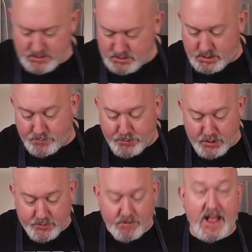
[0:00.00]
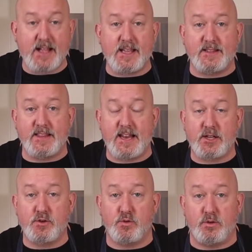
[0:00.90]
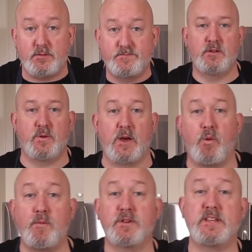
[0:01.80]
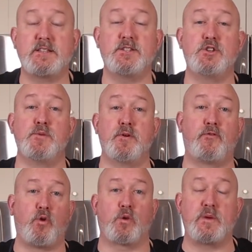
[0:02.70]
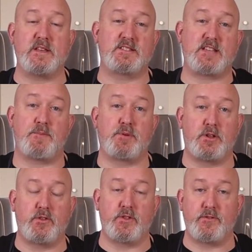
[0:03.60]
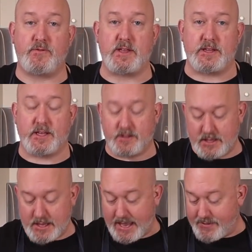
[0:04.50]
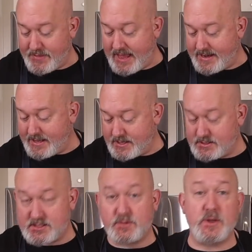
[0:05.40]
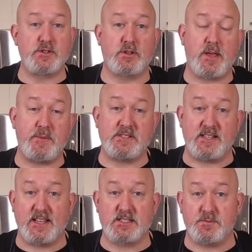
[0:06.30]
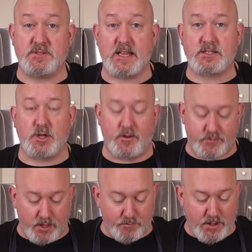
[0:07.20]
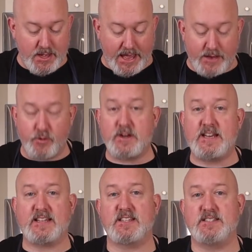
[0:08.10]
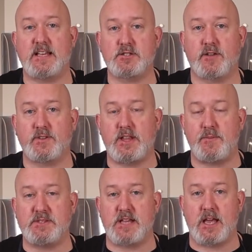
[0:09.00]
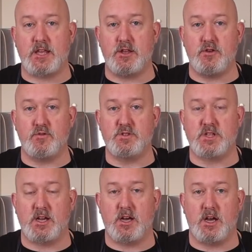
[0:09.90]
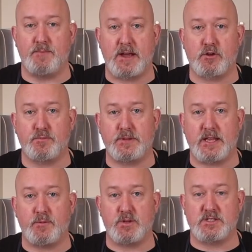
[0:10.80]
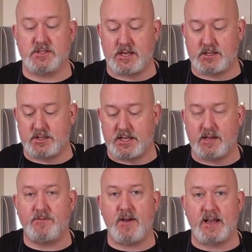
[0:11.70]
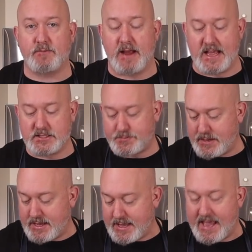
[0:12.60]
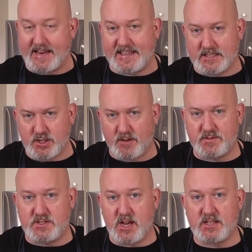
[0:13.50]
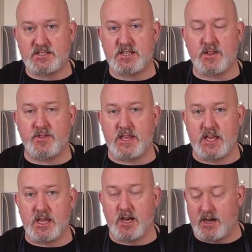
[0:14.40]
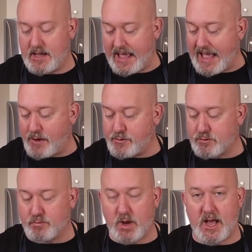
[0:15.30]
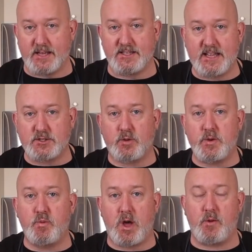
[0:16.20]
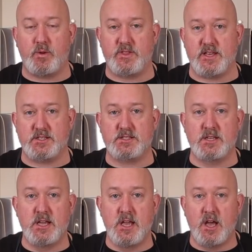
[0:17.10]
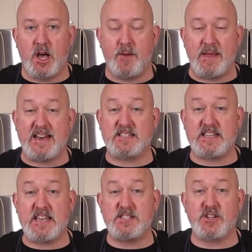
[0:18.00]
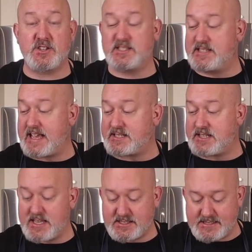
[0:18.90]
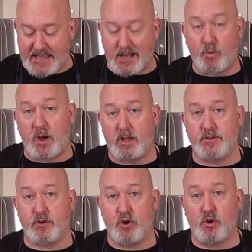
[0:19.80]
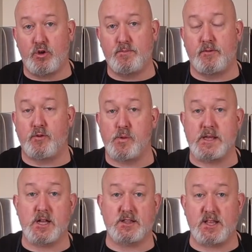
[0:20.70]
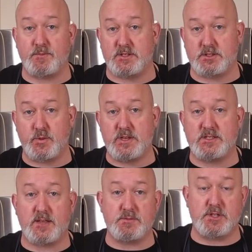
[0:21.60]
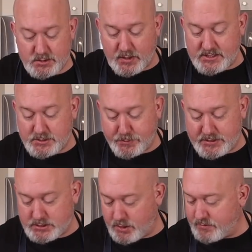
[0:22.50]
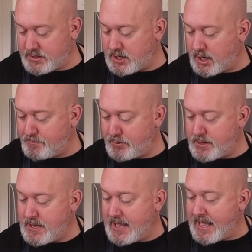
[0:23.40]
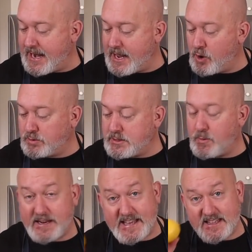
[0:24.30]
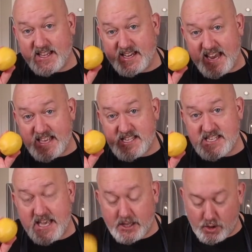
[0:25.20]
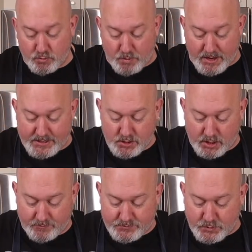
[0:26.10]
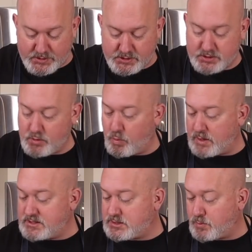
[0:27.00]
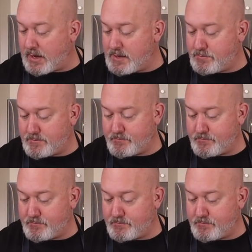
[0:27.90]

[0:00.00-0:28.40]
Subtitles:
Going to put it on the rack and let it cool. We got one more thing to do before we assemble the filling, and that is squeeze our lemons and get some zest off of them. In order to get the zest off the lemons, I use a microplane, which is like a fine rasp, and it gets off just the outer rind. And that's all we want with this. And it's easier to zest these now while they're whole before we cut them to squeeze them. So I just put this over the cup, and I only want to get the nice yellow rind off, so I just do one swipe.